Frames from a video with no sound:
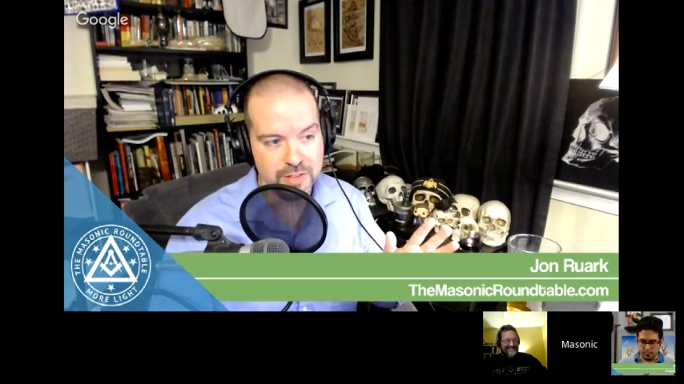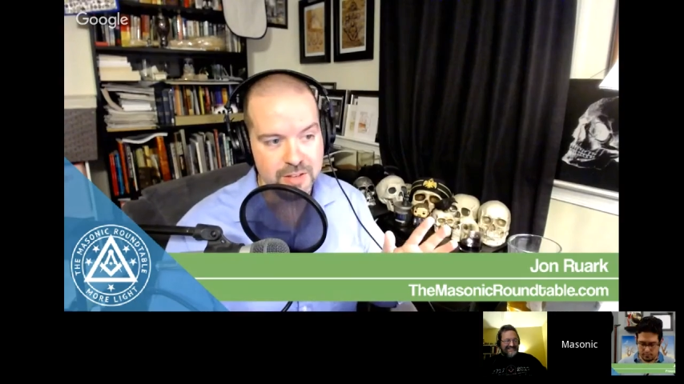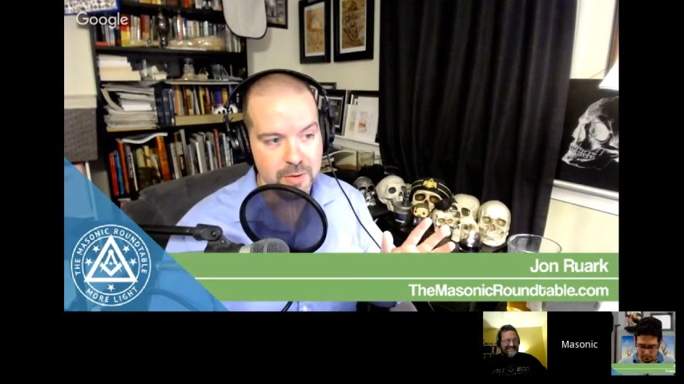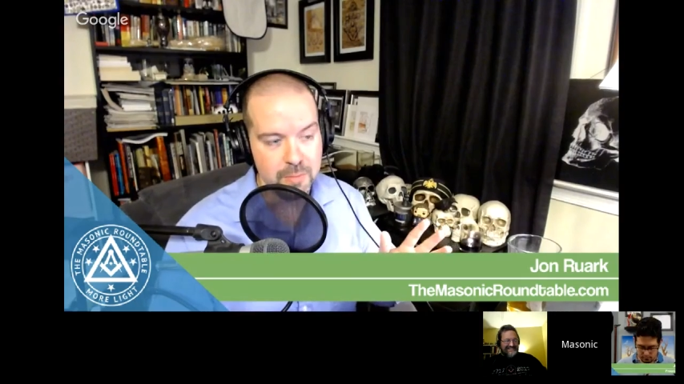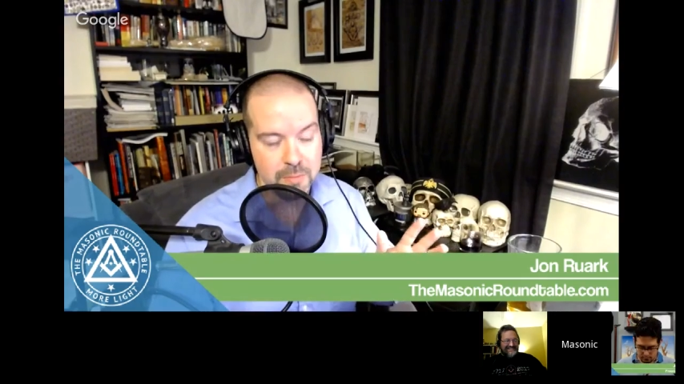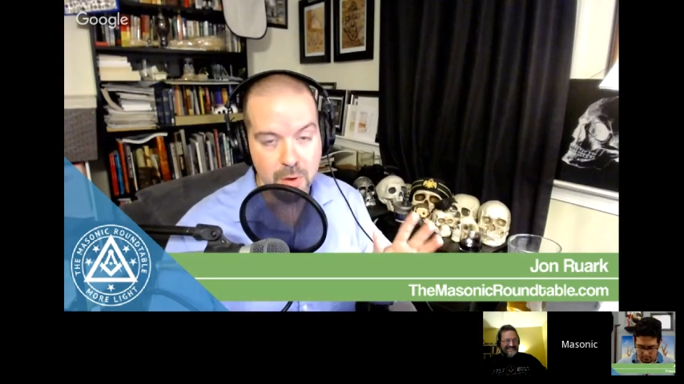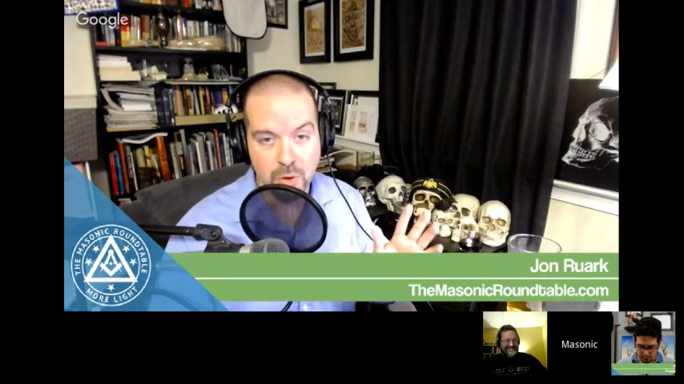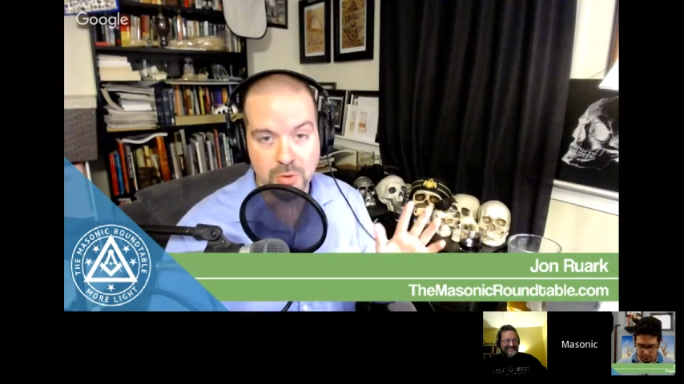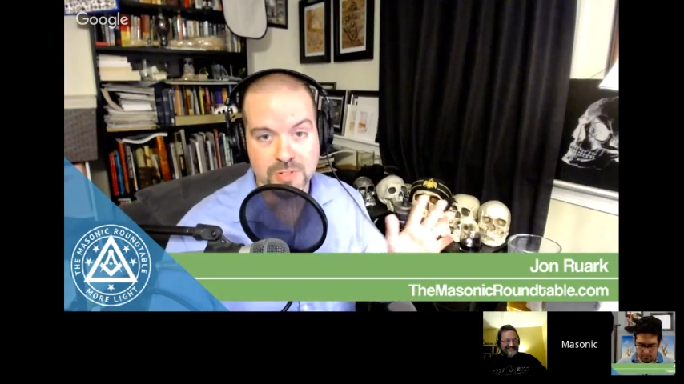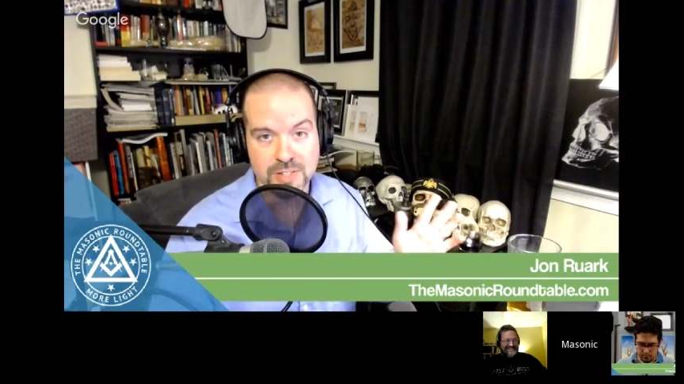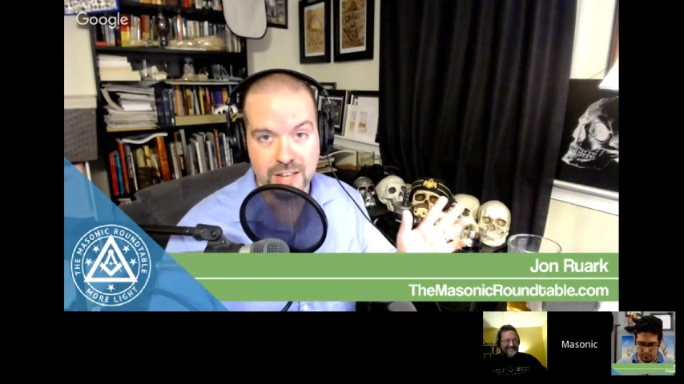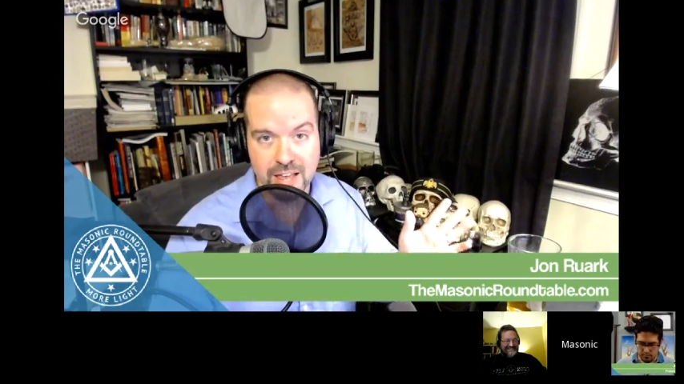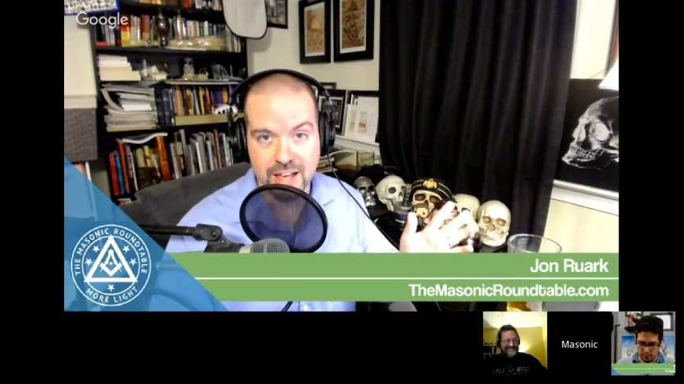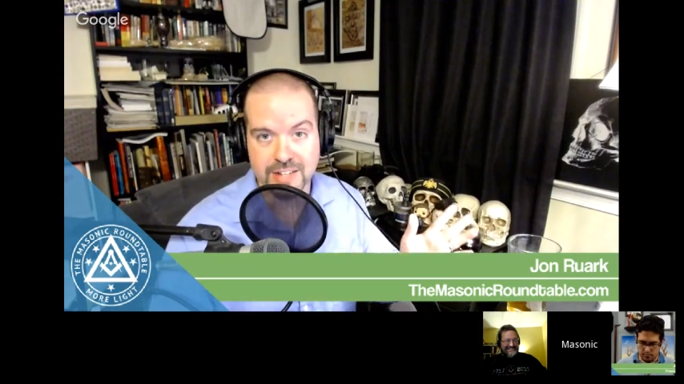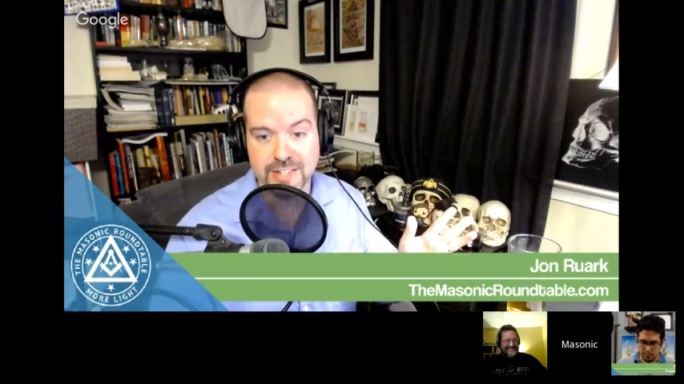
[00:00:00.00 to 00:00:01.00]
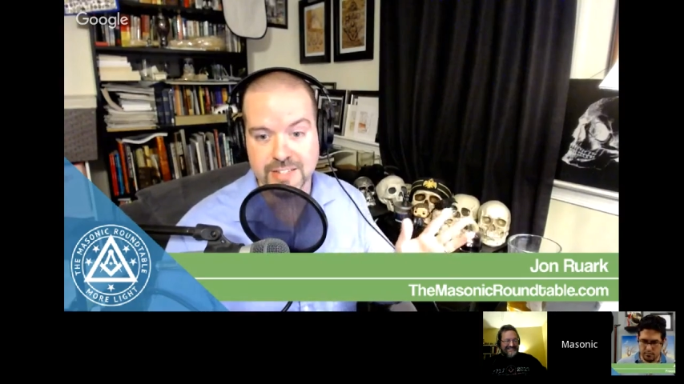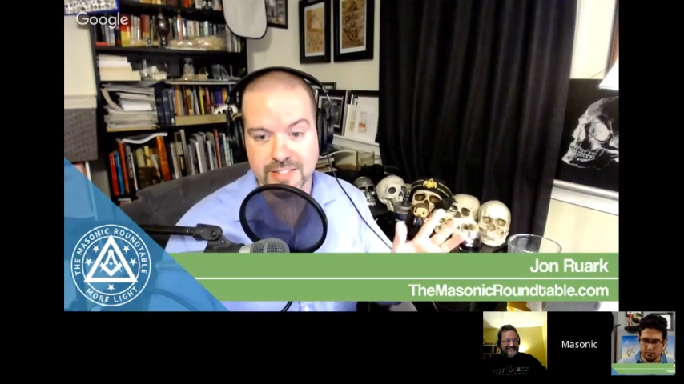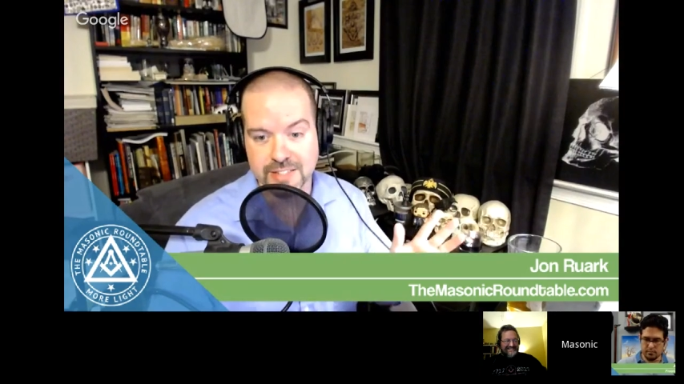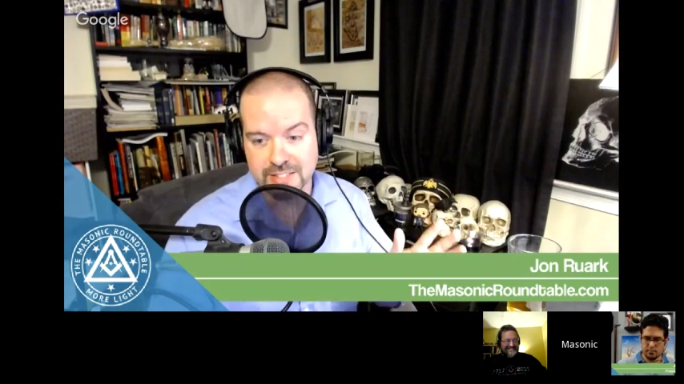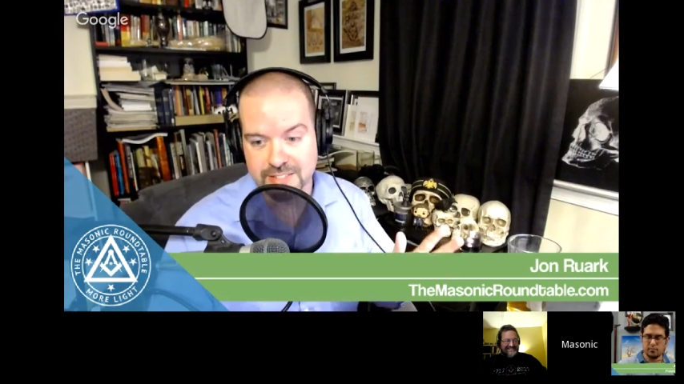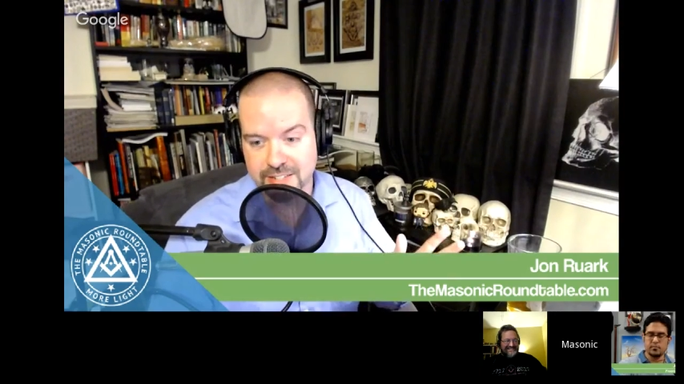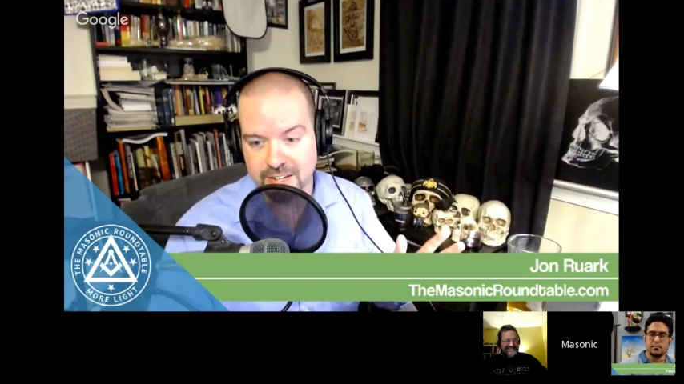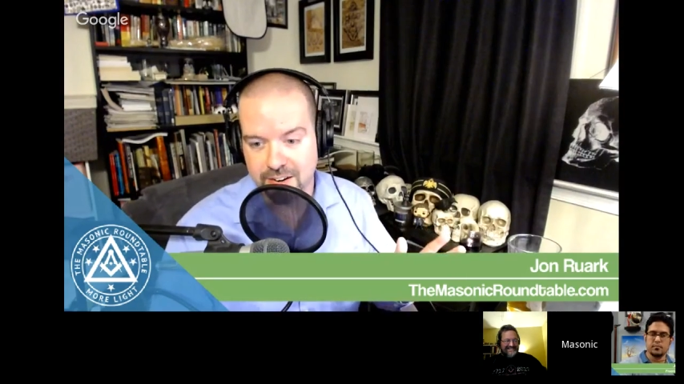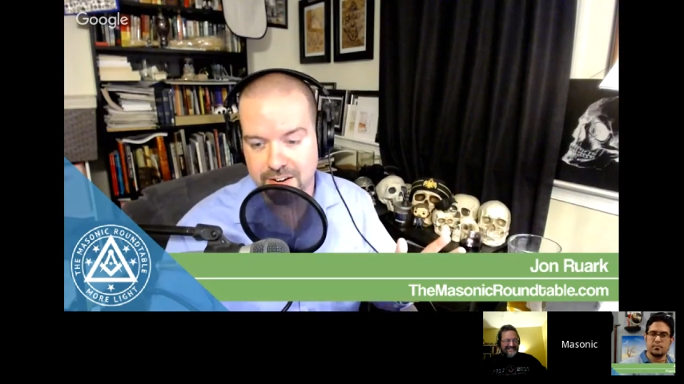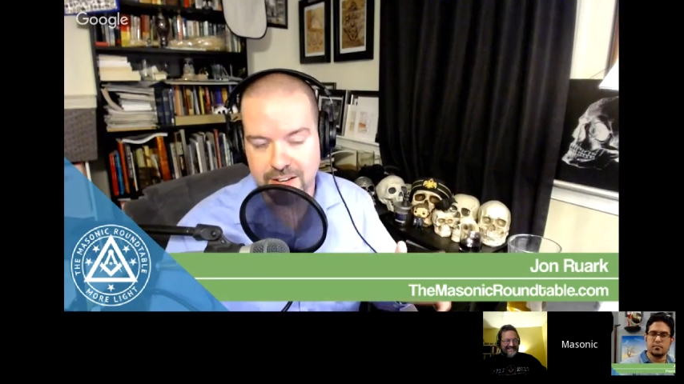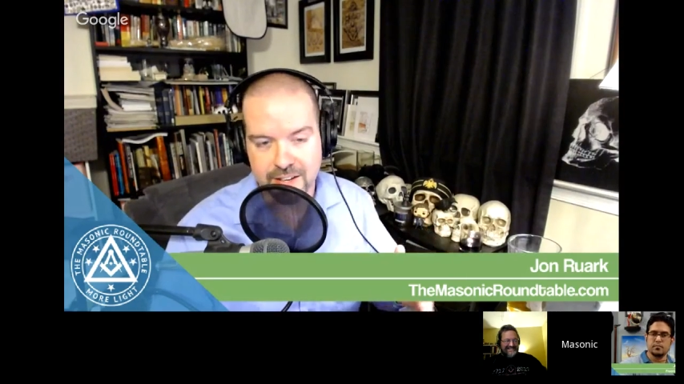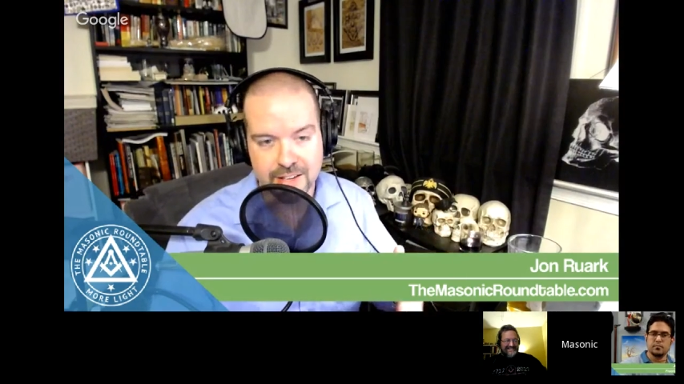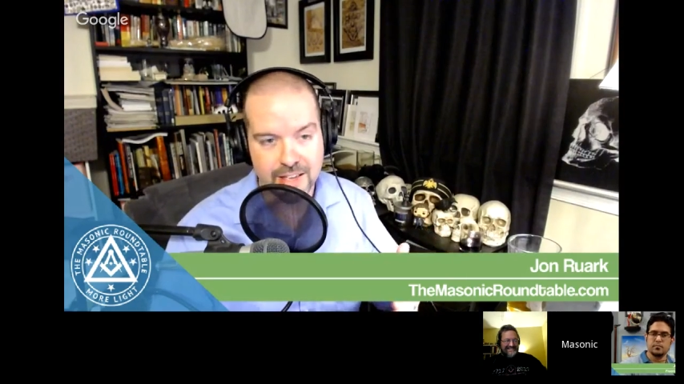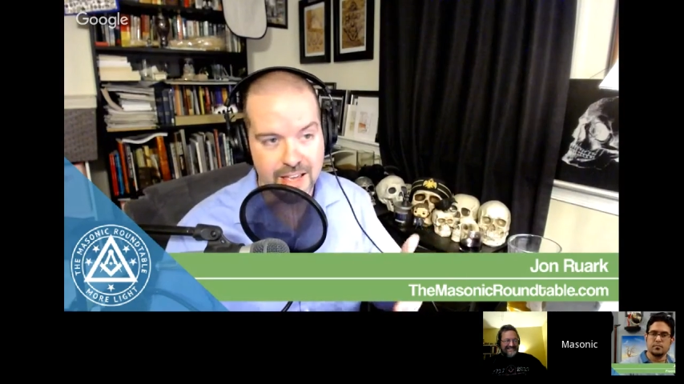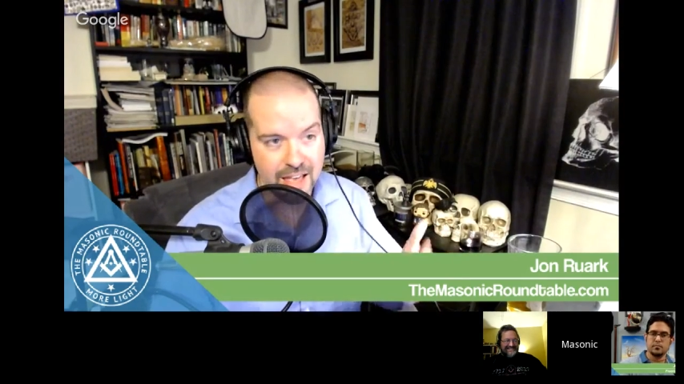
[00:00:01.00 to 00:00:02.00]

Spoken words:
most lodges in this area